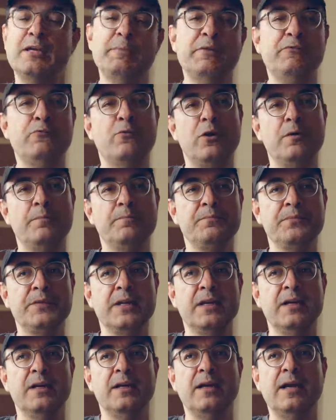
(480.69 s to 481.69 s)
done it before.
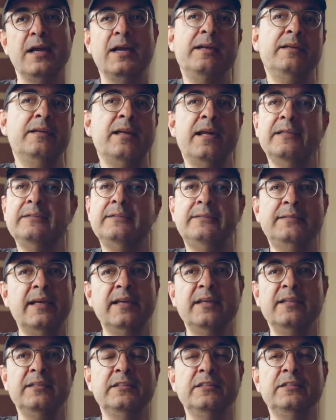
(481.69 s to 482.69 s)
And
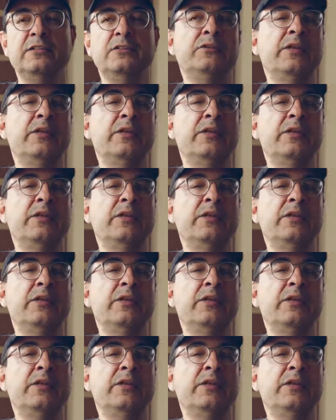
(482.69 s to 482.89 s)
secondly,